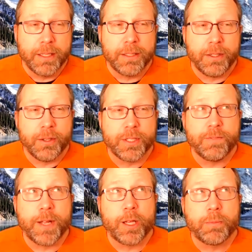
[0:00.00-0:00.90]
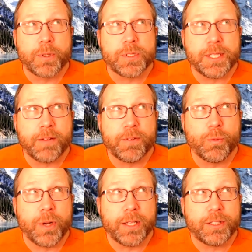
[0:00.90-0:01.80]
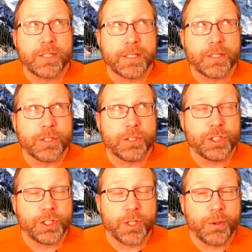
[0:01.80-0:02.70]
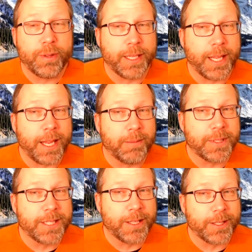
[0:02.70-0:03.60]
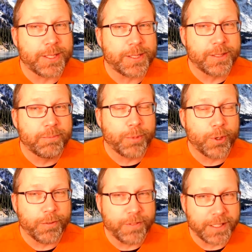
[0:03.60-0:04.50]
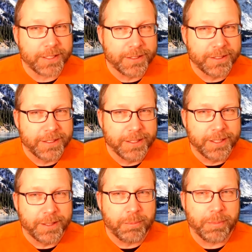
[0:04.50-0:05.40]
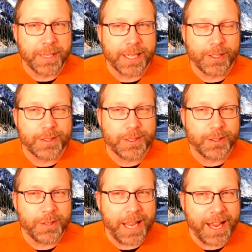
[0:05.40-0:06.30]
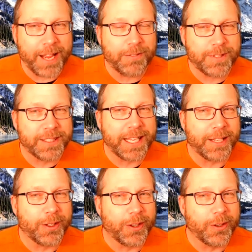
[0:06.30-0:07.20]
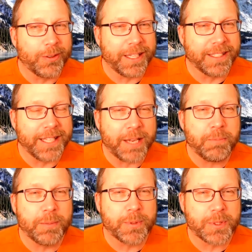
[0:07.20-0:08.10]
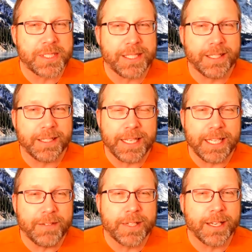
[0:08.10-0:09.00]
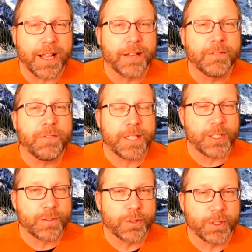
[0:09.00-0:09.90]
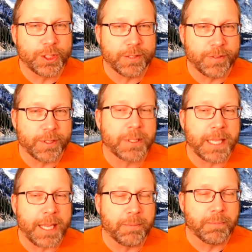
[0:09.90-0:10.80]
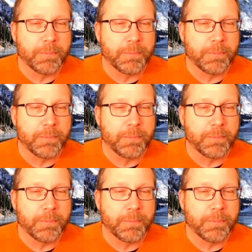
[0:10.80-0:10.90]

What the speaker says: Developers never want to show the game until it's perfect, but you have to let go and let people see even an unfinished version of your game.